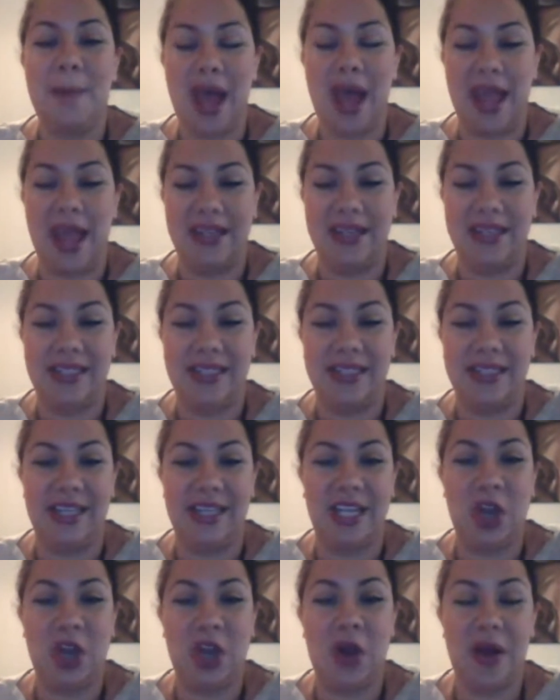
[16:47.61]
But
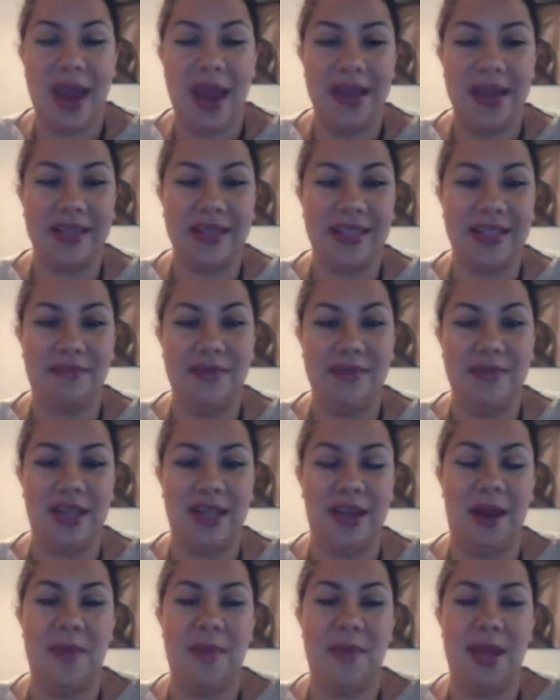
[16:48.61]
go ahead and send
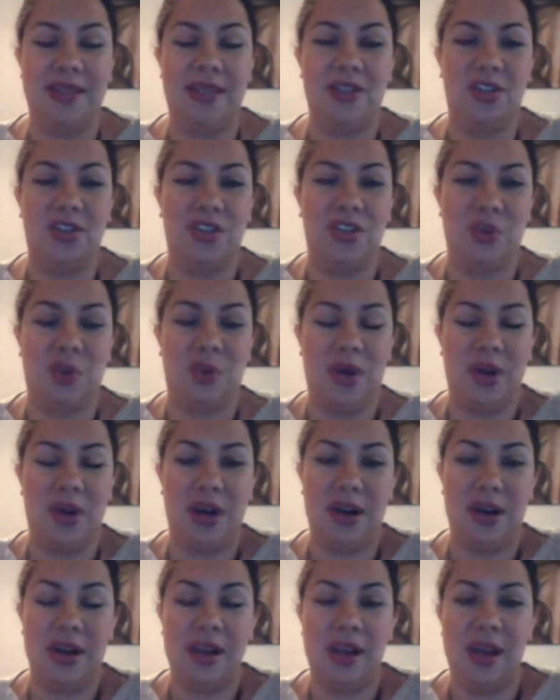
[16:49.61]
me a message on
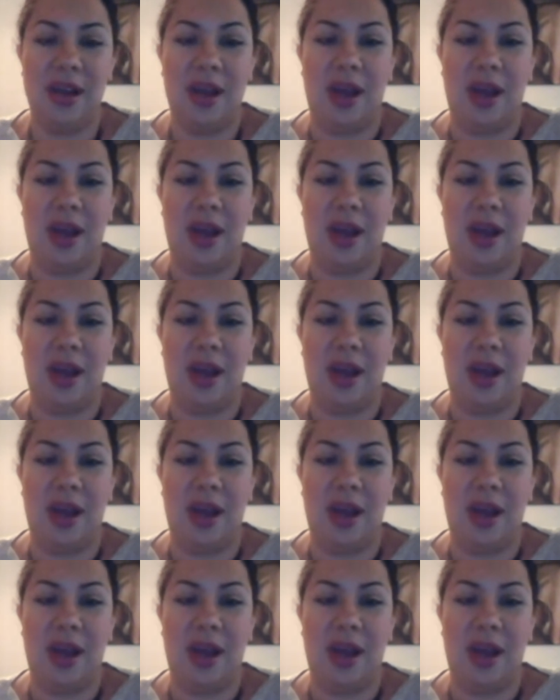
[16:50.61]
Twitter,